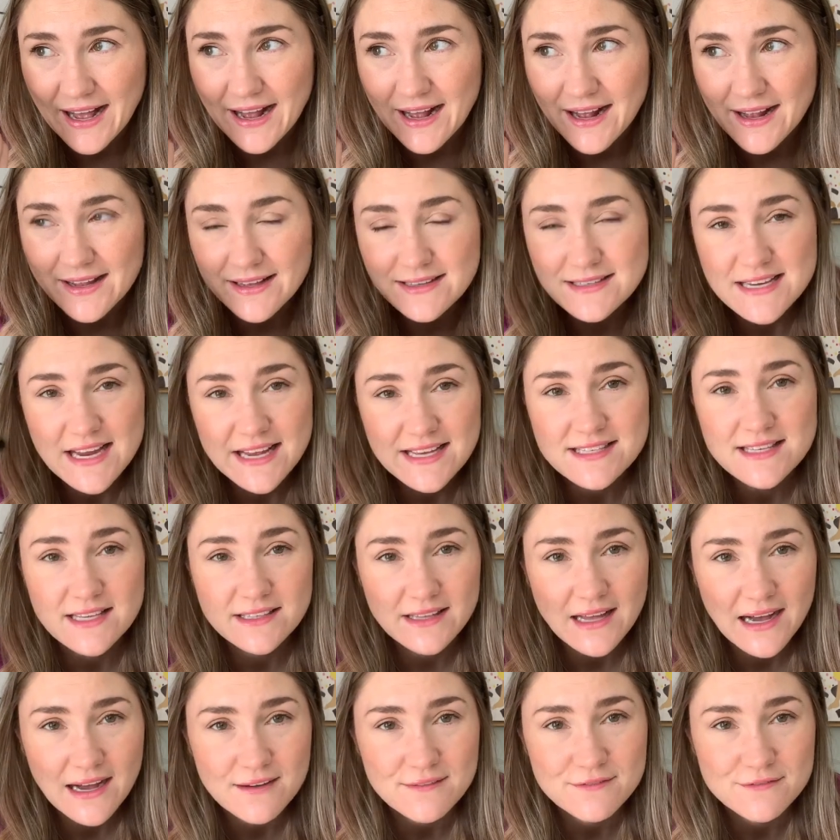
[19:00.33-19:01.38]
it takes a
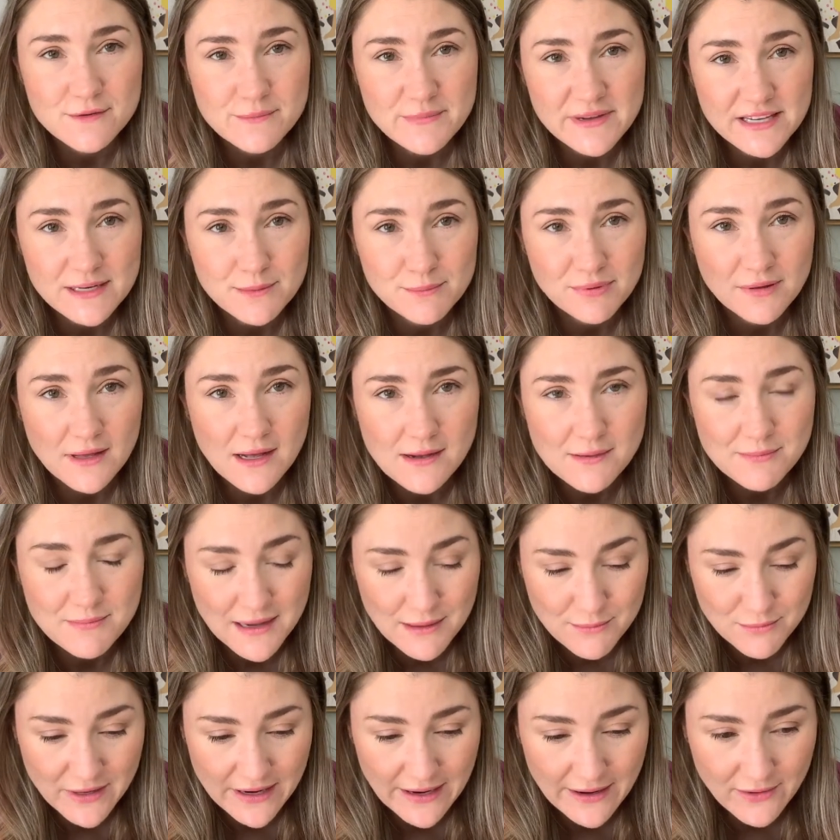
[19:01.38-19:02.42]
lot for me to pluck my
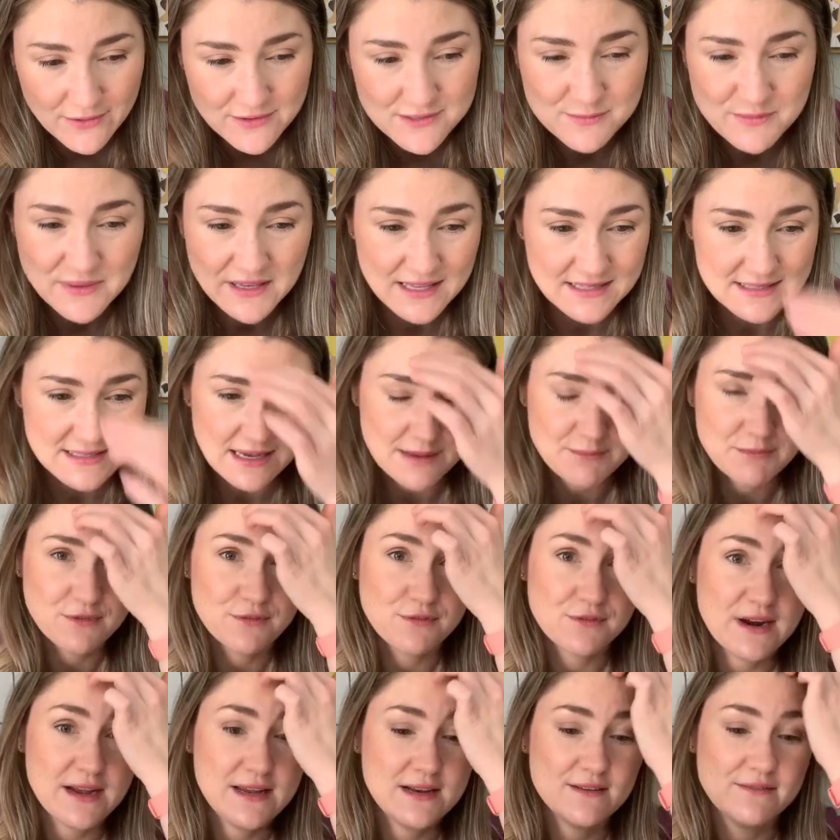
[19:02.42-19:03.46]
brows because I'm
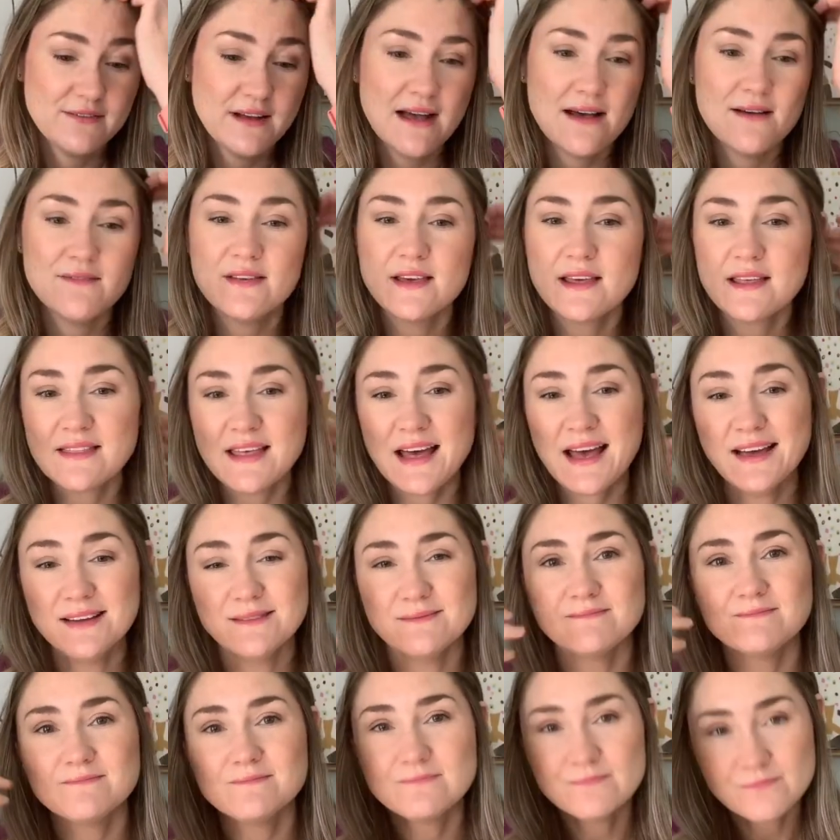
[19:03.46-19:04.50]
afraid of having that
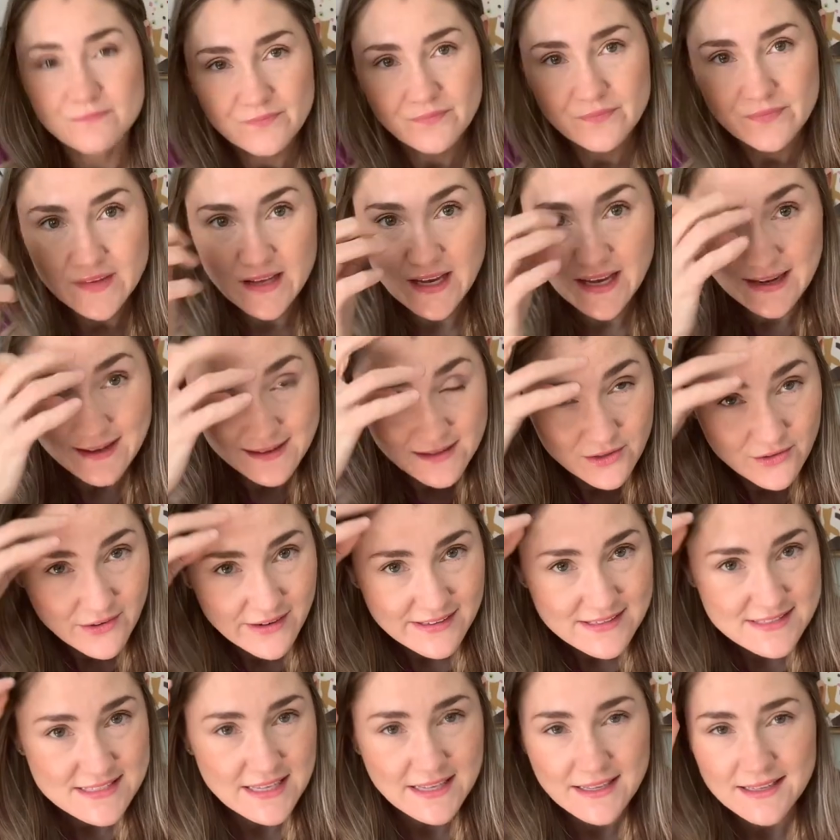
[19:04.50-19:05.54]

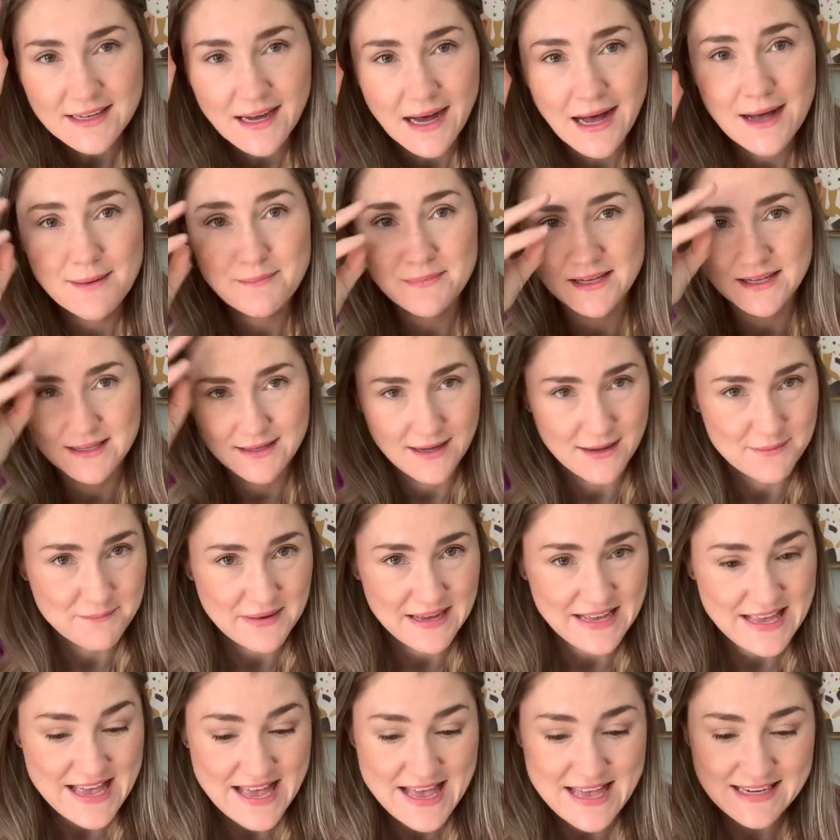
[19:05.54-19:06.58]
anorexic comma on
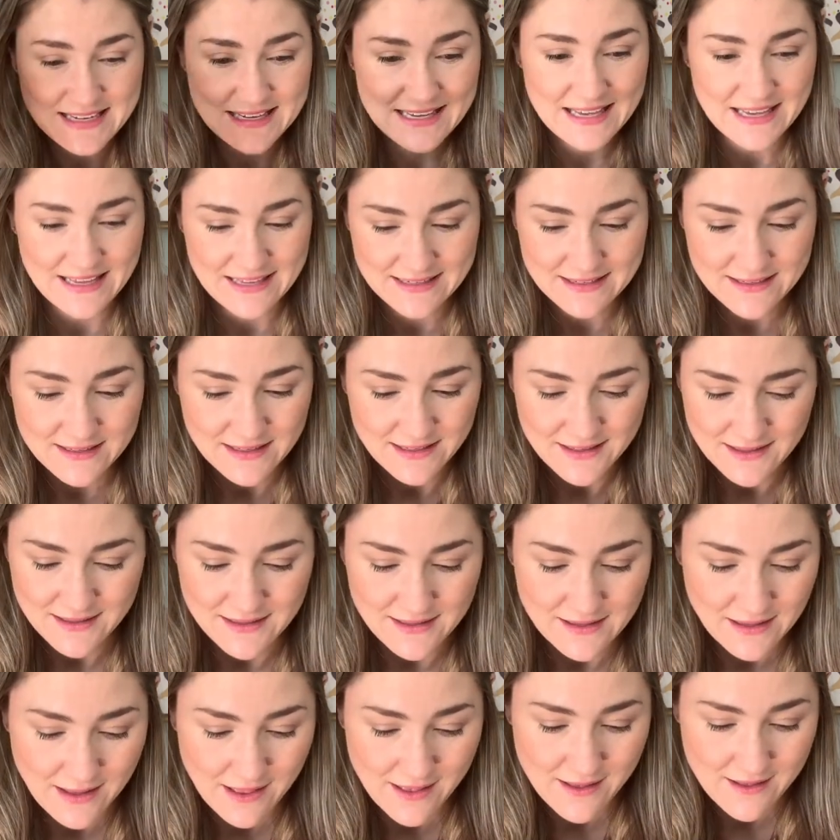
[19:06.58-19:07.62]
my head again.
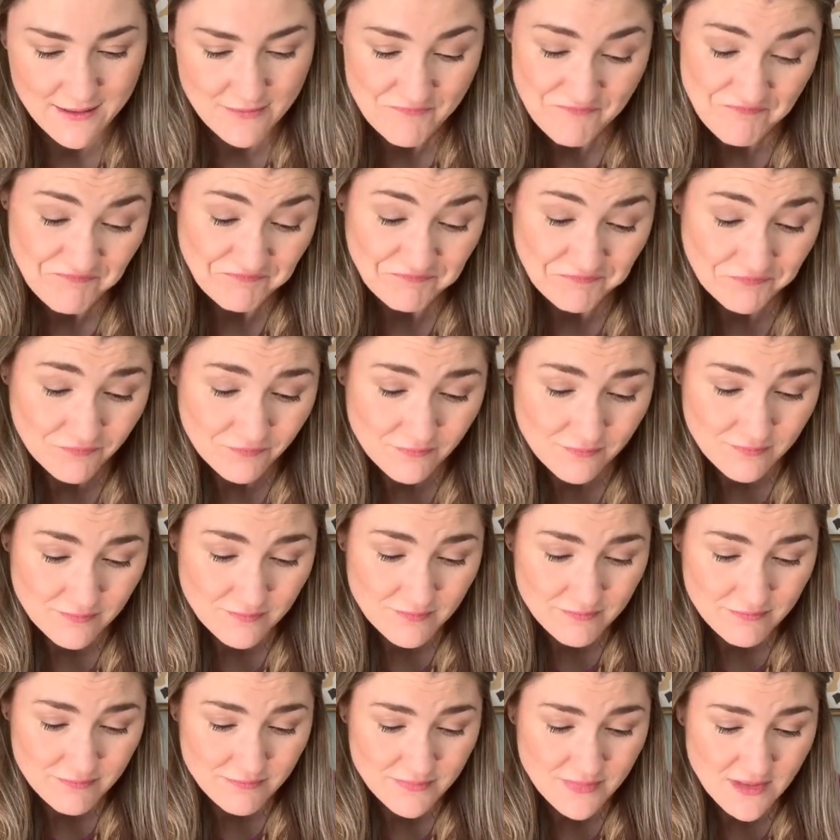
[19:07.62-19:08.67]
Um,
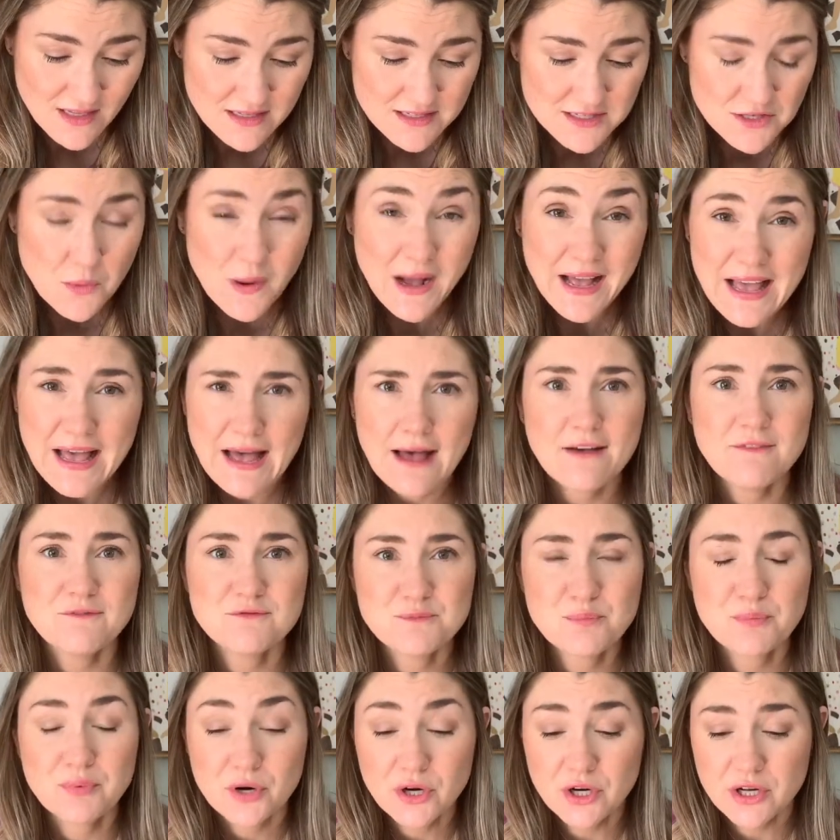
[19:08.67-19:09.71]
so I have
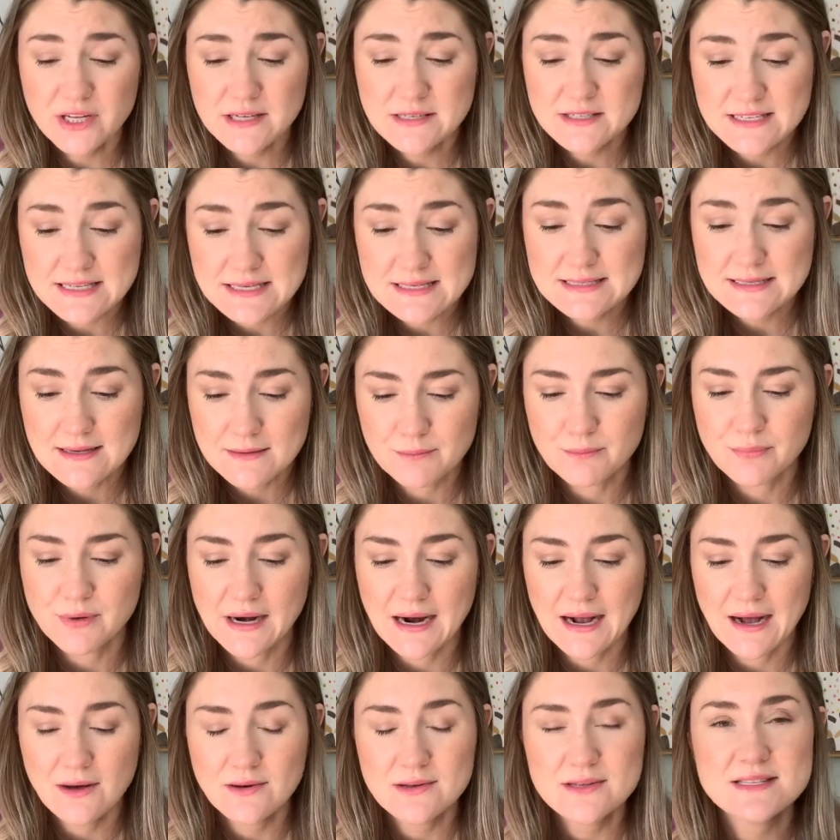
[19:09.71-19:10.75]
pretty decent
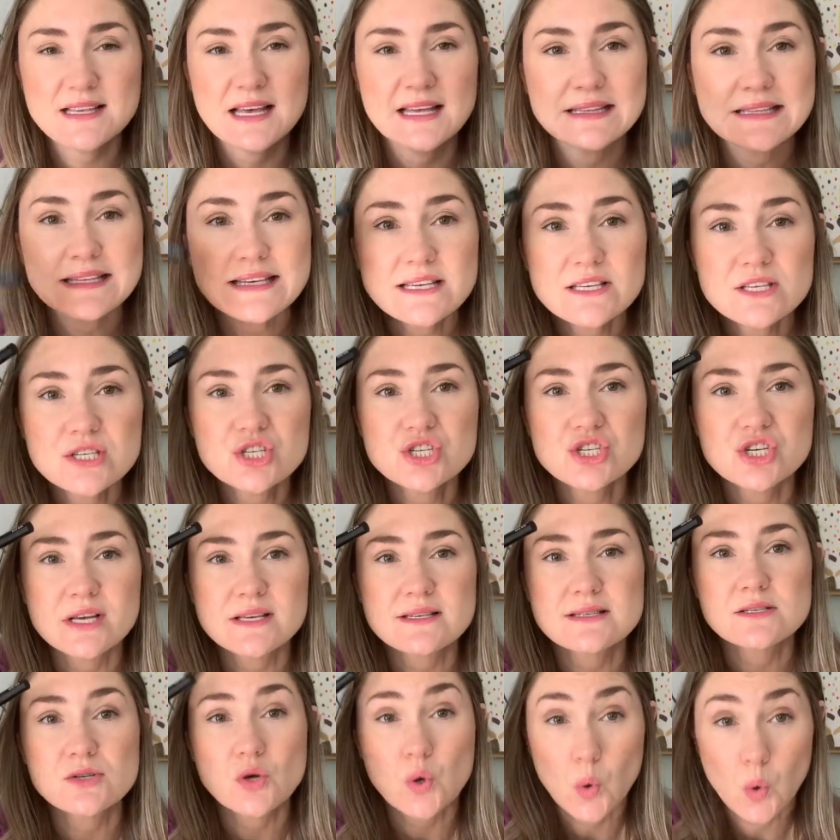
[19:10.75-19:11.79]
brows and these
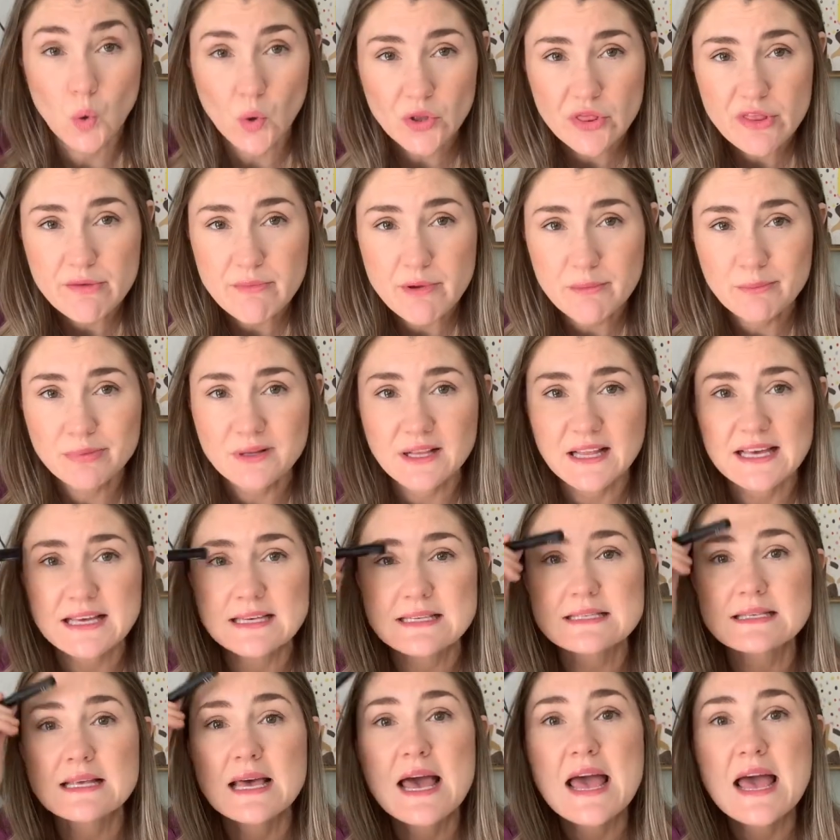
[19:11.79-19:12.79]
just hold them in place